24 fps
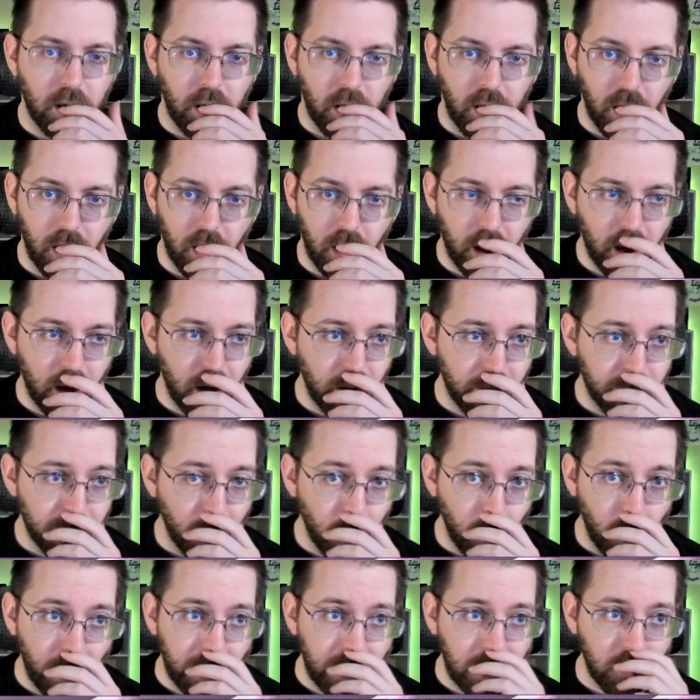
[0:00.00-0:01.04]
The
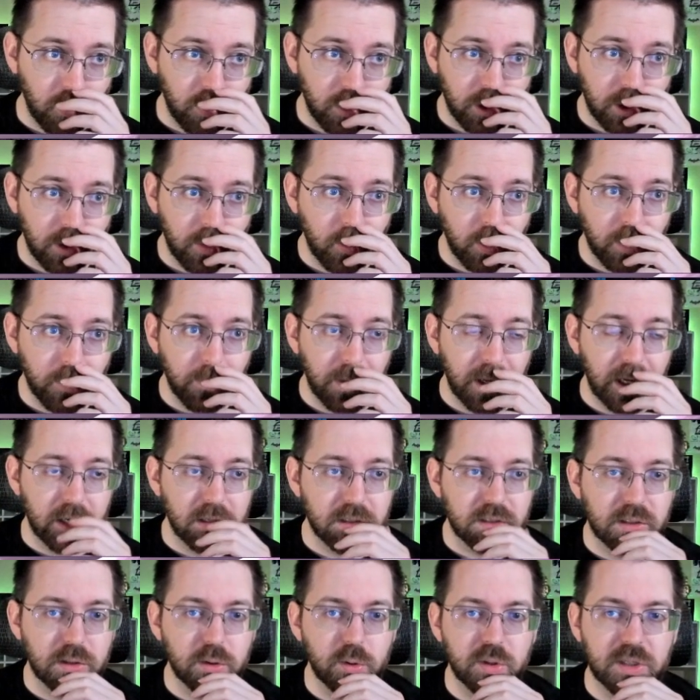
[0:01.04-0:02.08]
weight room would make
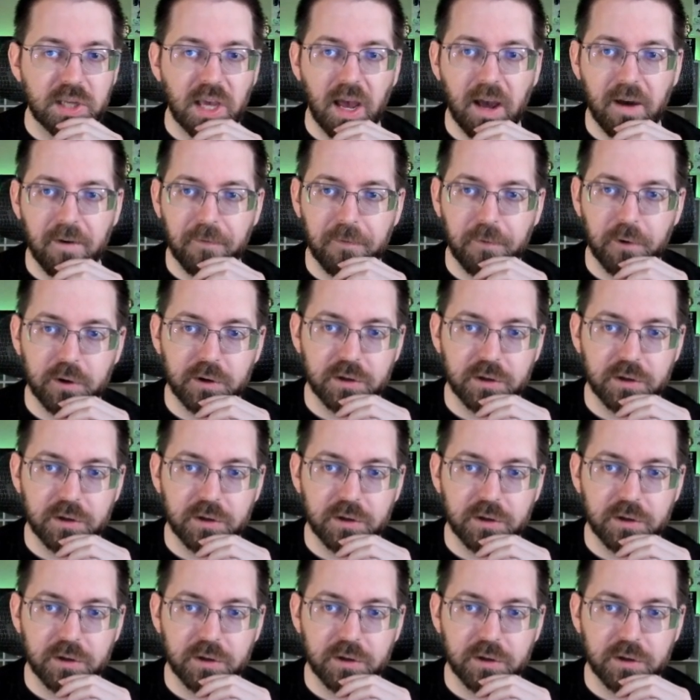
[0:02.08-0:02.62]
us lose half our